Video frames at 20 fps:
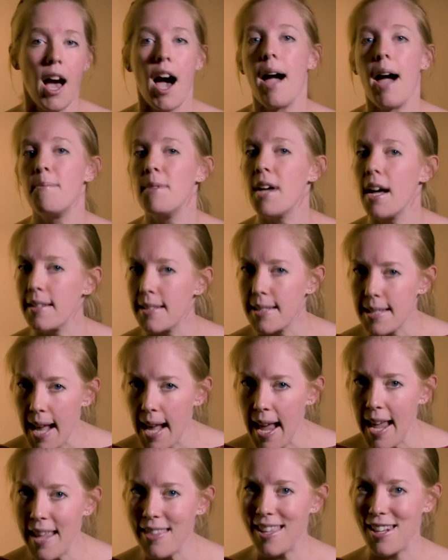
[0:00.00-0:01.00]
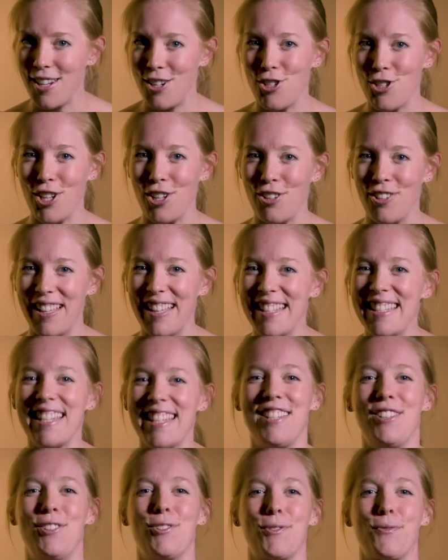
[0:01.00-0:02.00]
I'm not saying that a jingle
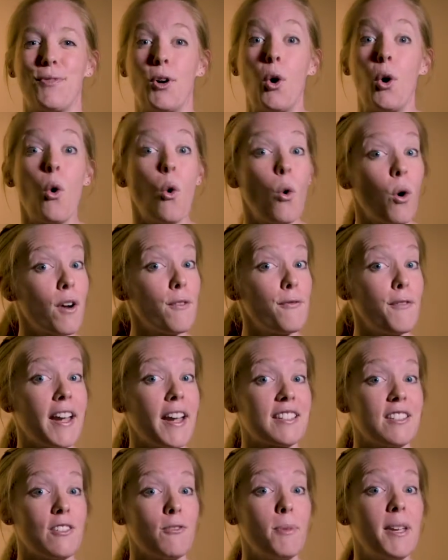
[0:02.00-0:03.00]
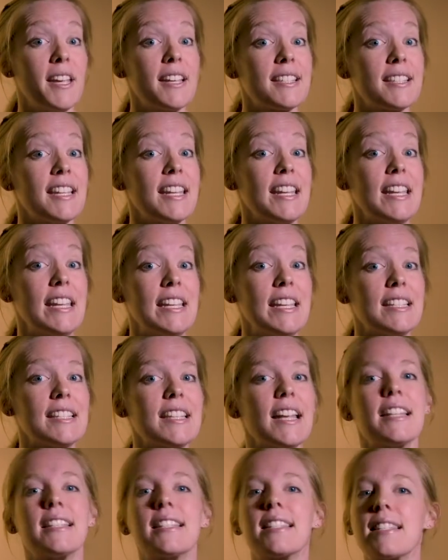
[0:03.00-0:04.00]
isn't useful or effective, because it is
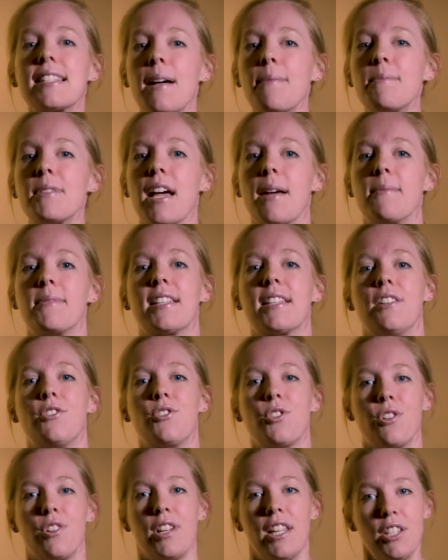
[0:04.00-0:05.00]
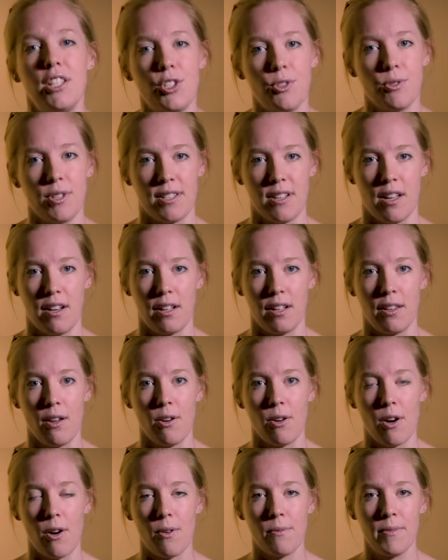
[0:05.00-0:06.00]
and sometimes can turn into a sonic
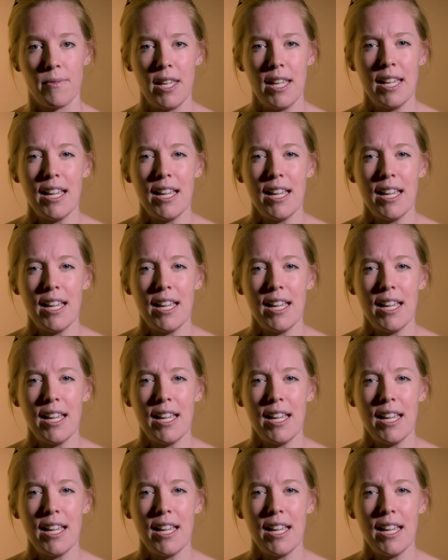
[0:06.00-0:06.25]
logo.